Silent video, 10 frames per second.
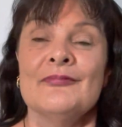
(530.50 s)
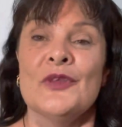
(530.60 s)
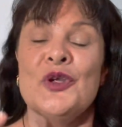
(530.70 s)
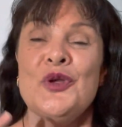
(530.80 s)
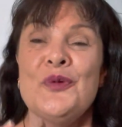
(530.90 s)

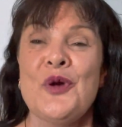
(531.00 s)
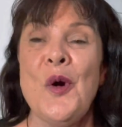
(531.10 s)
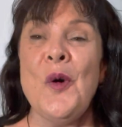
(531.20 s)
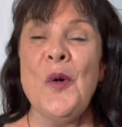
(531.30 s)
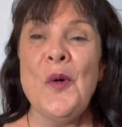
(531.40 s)
you
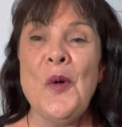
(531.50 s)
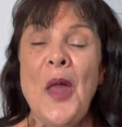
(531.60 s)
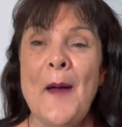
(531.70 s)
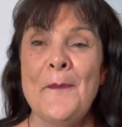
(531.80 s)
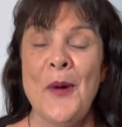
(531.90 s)
call
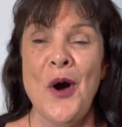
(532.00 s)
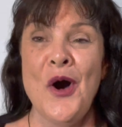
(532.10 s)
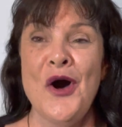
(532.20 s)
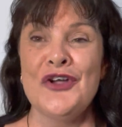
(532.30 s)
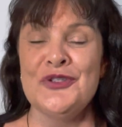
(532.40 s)

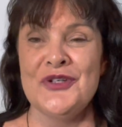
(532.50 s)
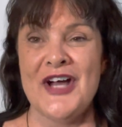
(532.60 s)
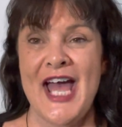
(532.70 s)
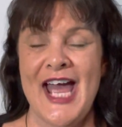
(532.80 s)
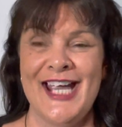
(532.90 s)
upon your
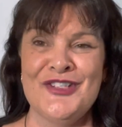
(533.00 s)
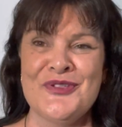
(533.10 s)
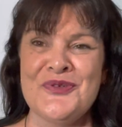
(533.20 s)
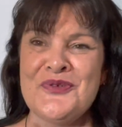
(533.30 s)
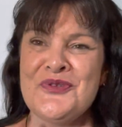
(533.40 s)

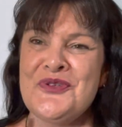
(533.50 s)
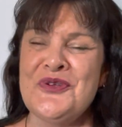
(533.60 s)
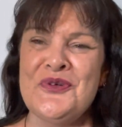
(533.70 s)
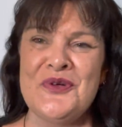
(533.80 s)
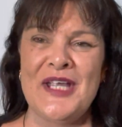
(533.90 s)
angels,
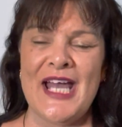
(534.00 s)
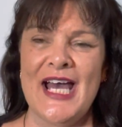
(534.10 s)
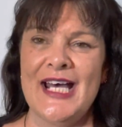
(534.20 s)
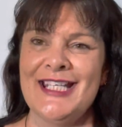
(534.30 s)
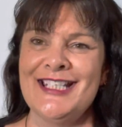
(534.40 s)
your
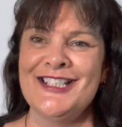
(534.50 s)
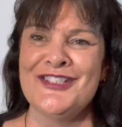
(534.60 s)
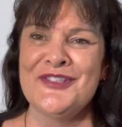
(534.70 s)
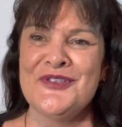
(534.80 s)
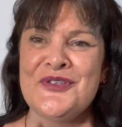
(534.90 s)

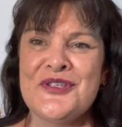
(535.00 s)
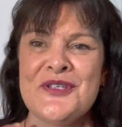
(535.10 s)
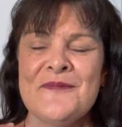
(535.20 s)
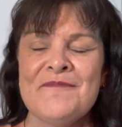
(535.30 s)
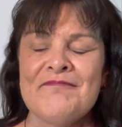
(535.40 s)
guardians,
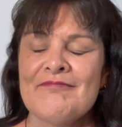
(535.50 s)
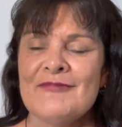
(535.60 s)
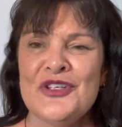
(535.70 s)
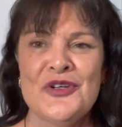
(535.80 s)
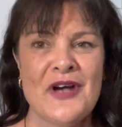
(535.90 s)

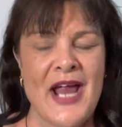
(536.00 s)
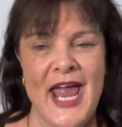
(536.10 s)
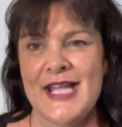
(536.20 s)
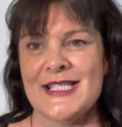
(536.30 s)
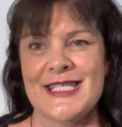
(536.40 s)
your
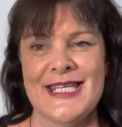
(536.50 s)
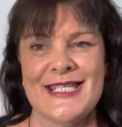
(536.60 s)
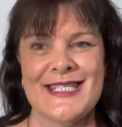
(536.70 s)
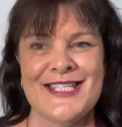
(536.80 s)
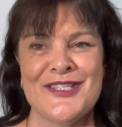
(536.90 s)

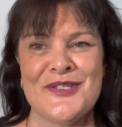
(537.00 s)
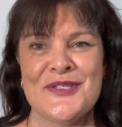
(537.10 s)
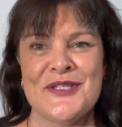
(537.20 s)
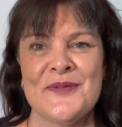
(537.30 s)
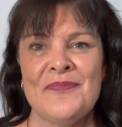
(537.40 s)

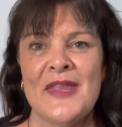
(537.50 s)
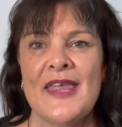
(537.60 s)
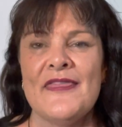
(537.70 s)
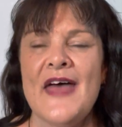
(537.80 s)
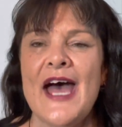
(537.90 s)
ancestors.
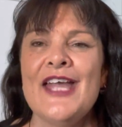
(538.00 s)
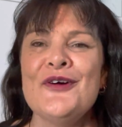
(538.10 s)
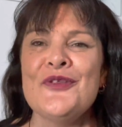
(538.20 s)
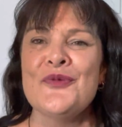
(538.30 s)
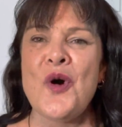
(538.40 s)
They
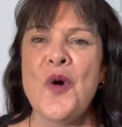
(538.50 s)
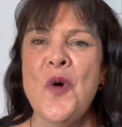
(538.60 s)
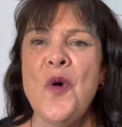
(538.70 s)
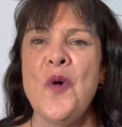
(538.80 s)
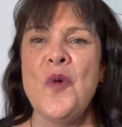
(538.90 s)
are
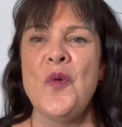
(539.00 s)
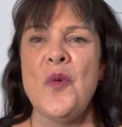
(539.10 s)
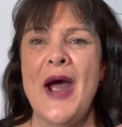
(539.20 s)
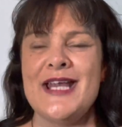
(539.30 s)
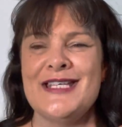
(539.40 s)
all
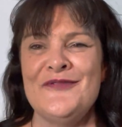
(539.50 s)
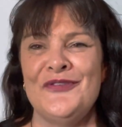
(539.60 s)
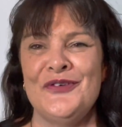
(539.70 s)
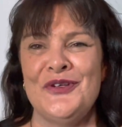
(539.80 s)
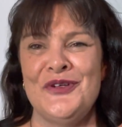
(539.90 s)
waiting
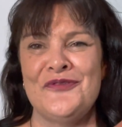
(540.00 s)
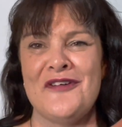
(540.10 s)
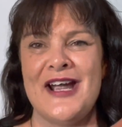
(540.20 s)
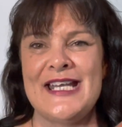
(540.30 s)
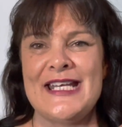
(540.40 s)
for you
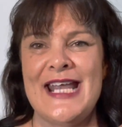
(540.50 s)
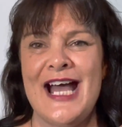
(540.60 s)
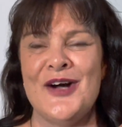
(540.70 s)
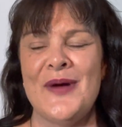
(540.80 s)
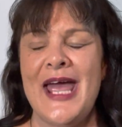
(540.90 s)
right
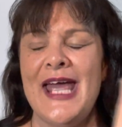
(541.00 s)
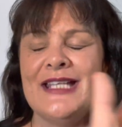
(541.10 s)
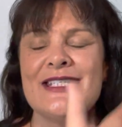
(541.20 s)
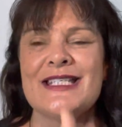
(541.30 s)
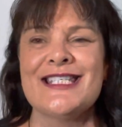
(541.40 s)
now,
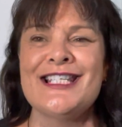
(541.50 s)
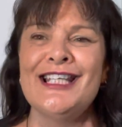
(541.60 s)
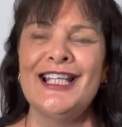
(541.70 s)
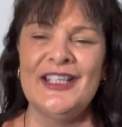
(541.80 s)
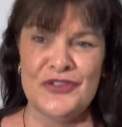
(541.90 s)
and just lift